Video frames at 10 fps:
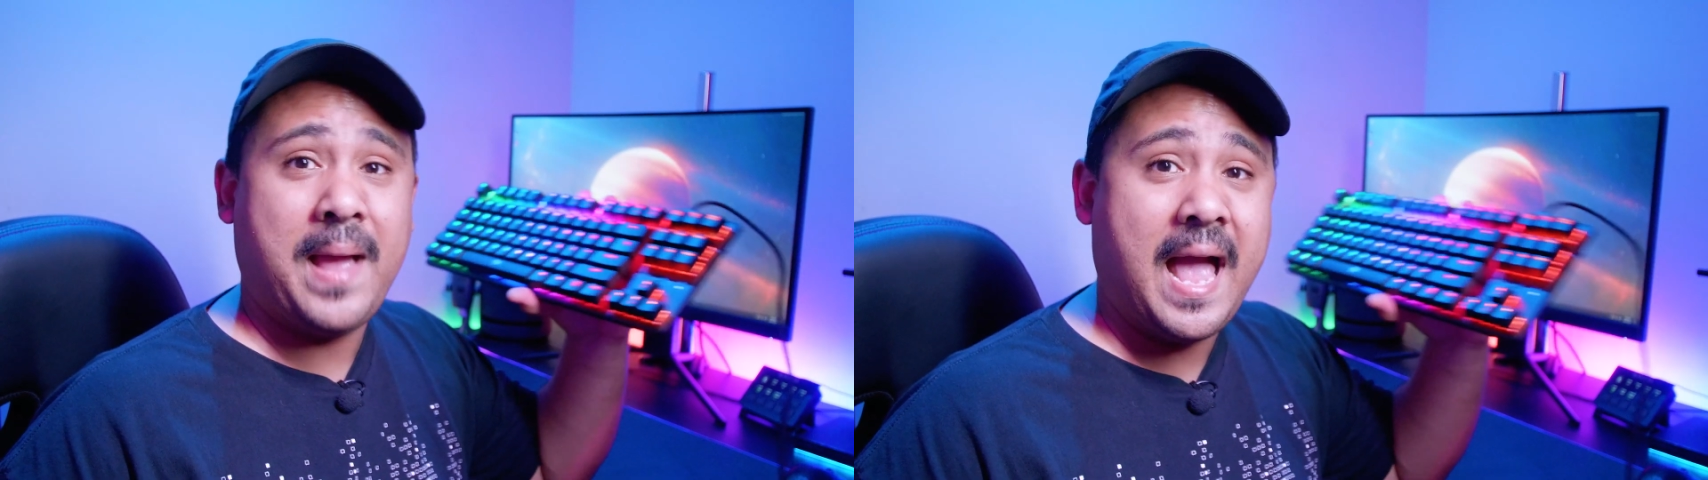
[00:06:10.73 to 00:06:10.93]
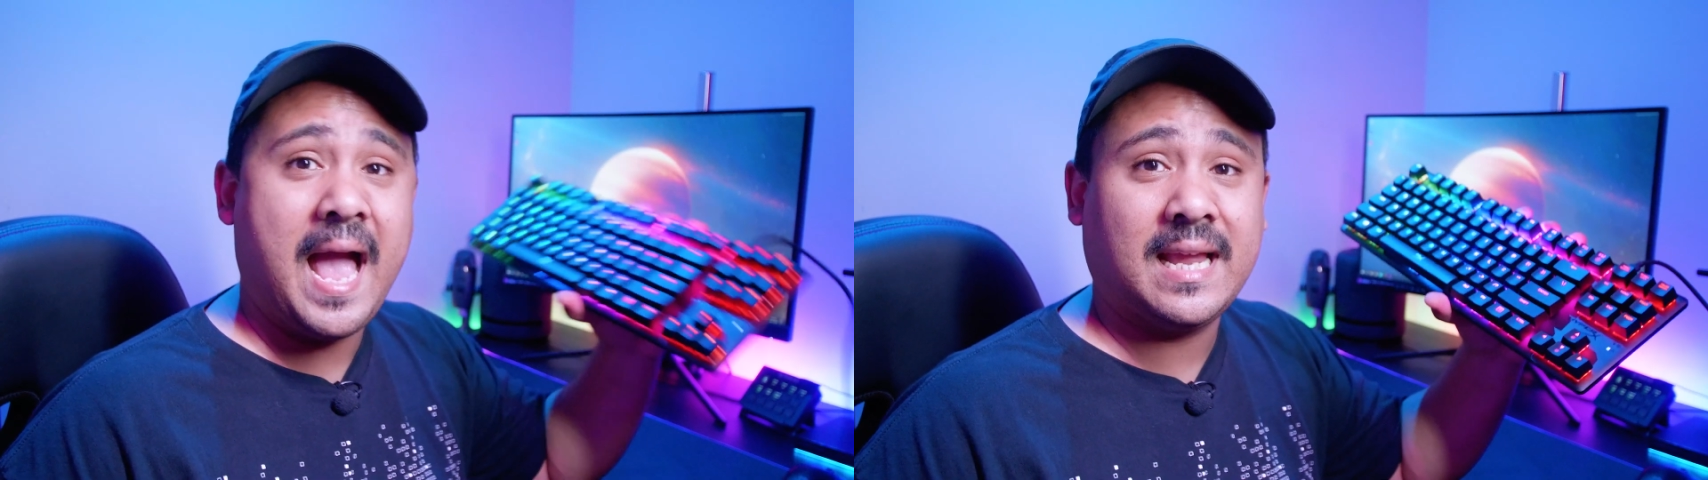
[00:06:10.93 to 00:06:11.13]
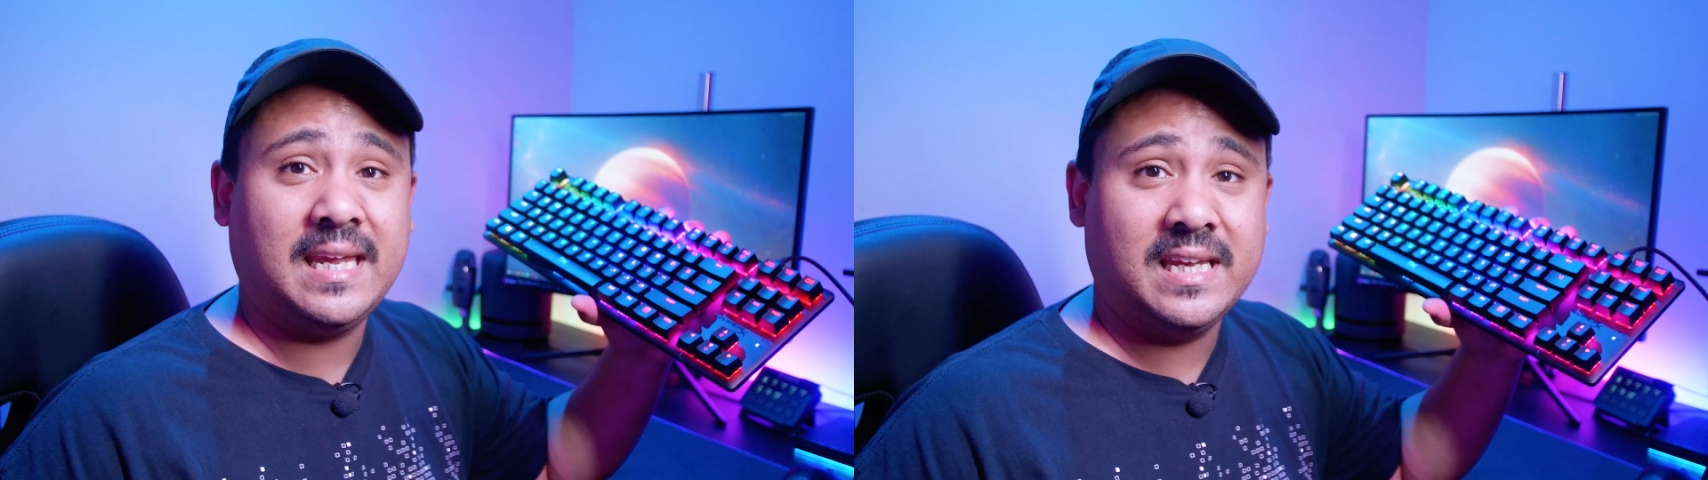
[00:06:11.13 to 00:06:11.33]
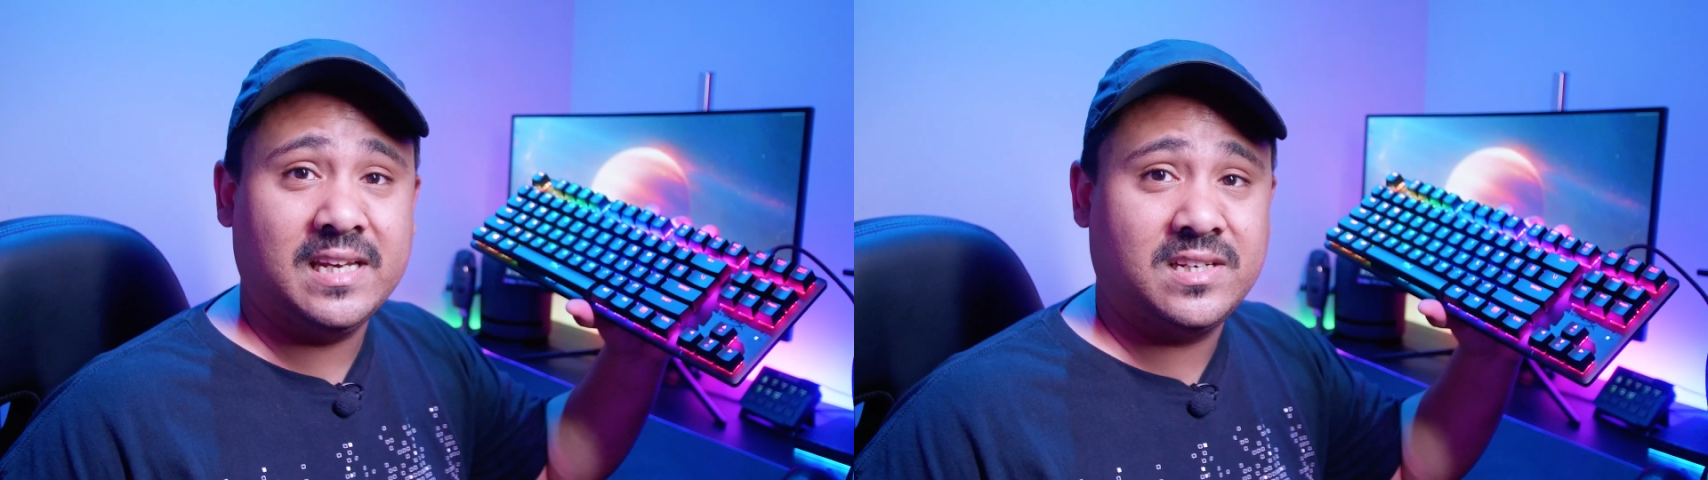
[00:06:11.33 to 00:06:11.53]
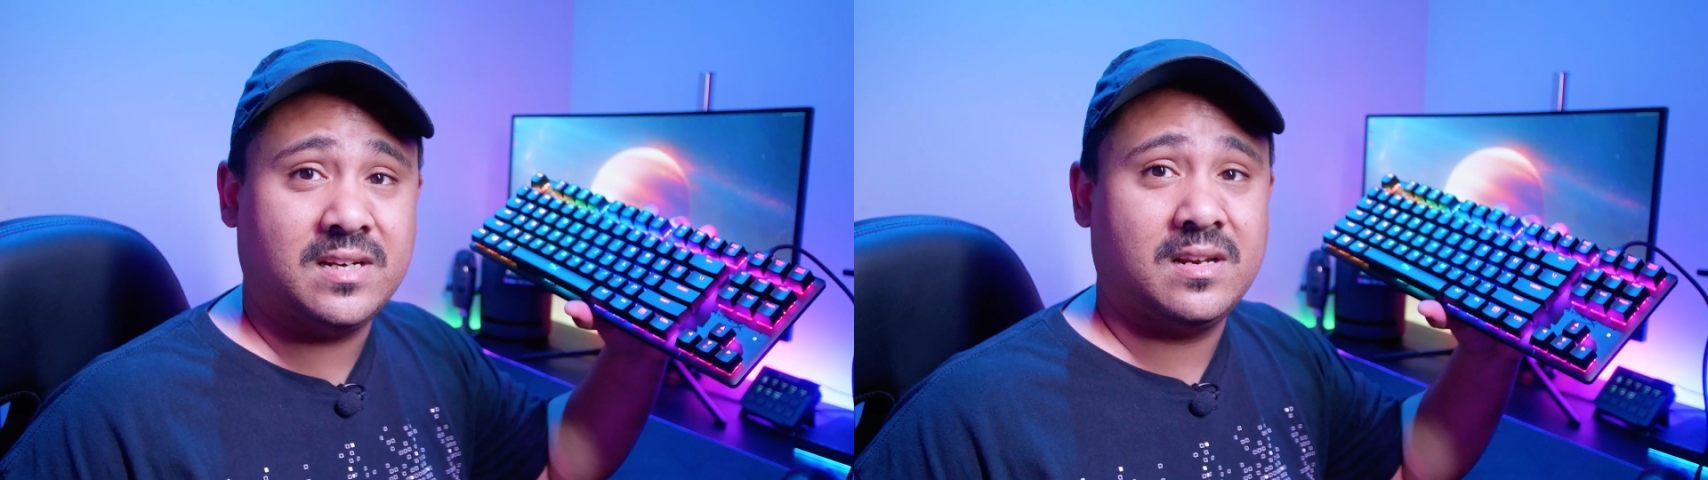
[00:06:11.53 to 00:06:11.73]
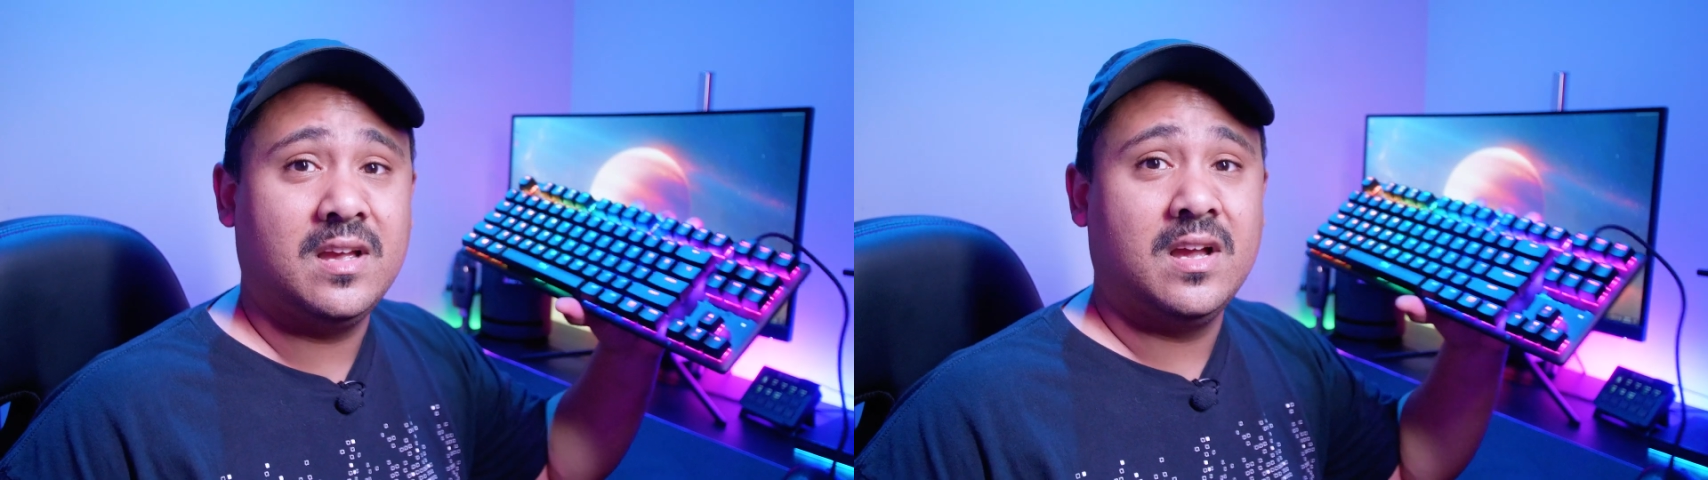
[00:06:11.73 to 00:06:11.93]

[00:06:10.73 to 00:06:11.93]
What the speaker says: package, and